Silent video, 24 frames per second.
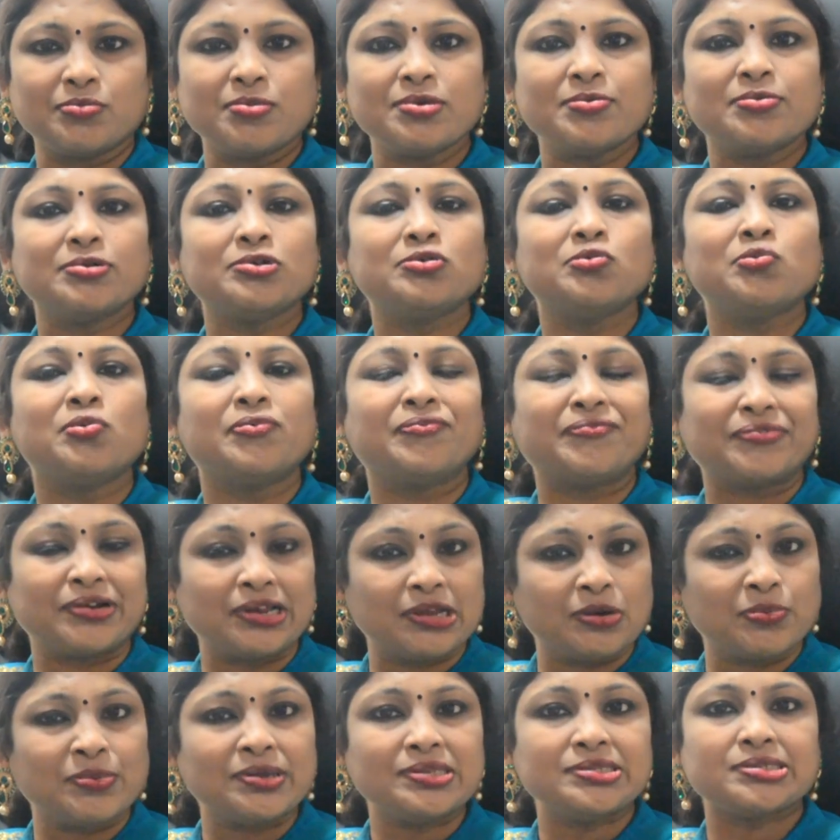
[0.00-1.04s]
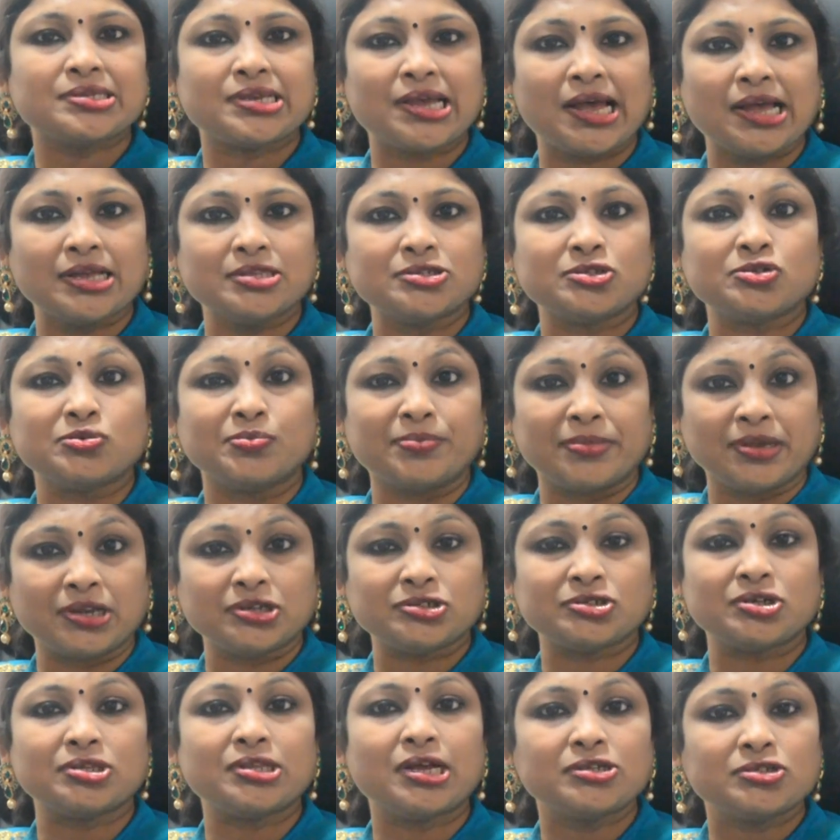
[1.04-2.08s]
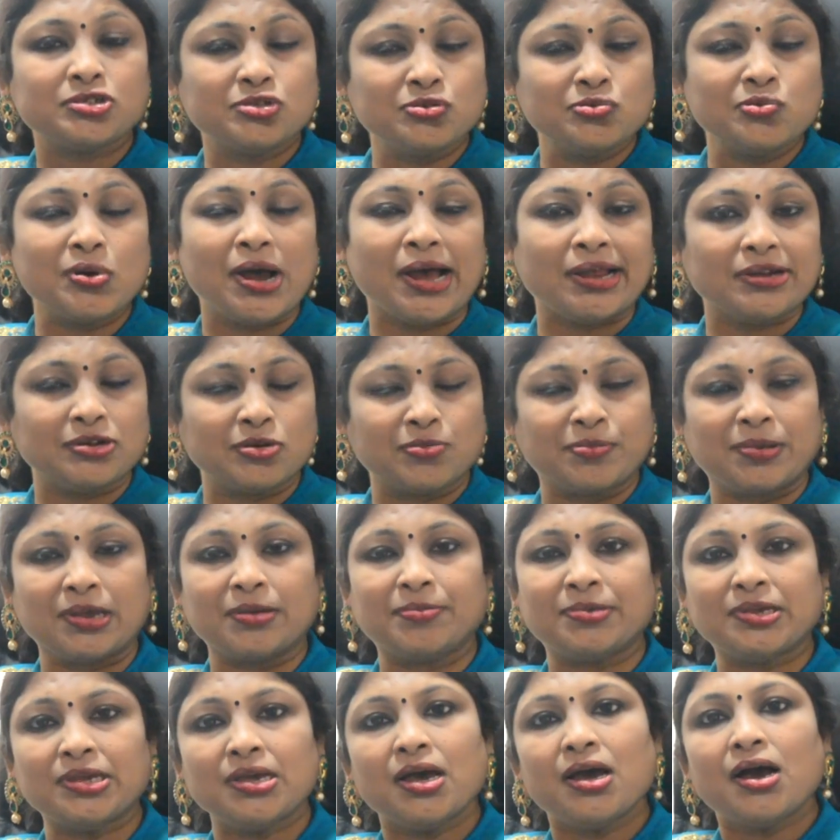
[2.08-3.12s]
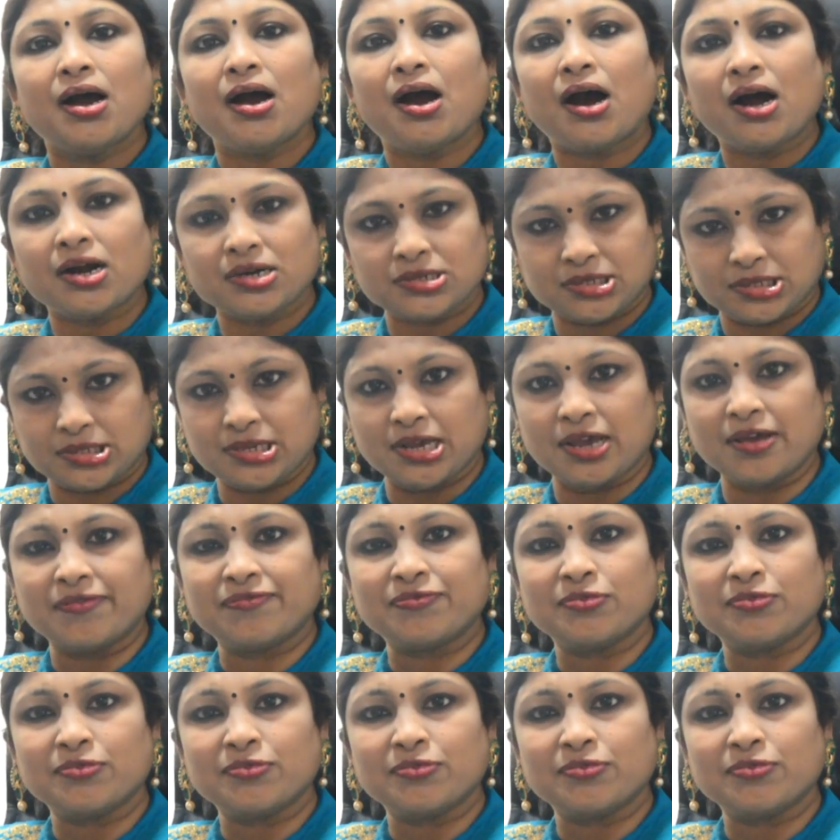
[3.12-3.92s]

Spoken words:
We would do frequent scans to make sure that you and your baby are safe.